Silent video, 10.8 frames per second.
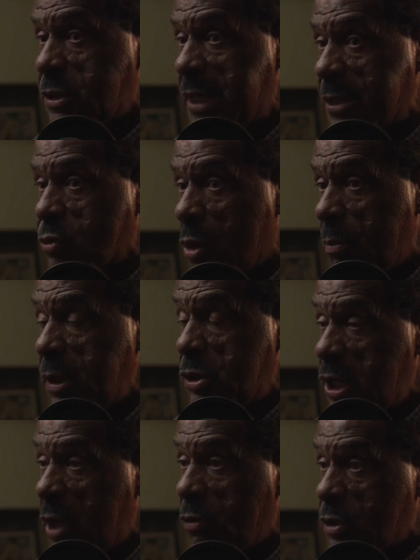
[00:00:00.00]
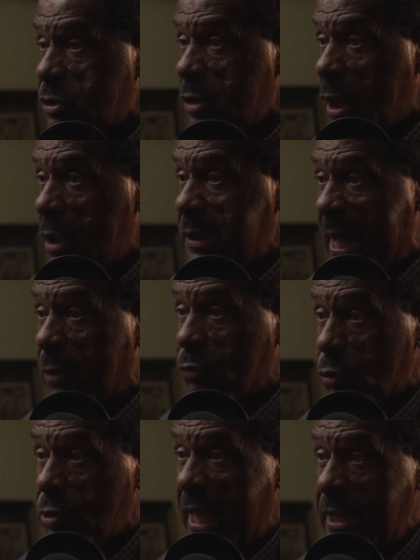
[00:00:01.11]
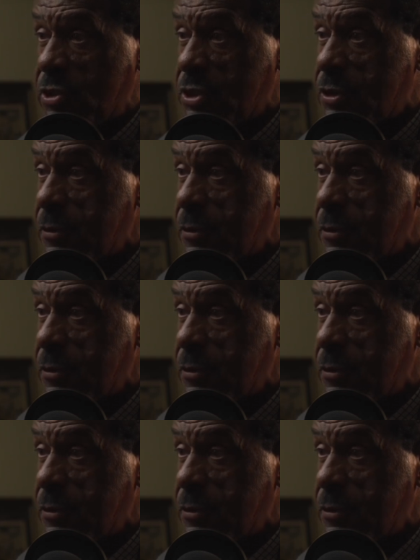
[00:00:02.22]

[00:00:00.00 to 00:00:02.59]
that's going to be cherished down through the ages.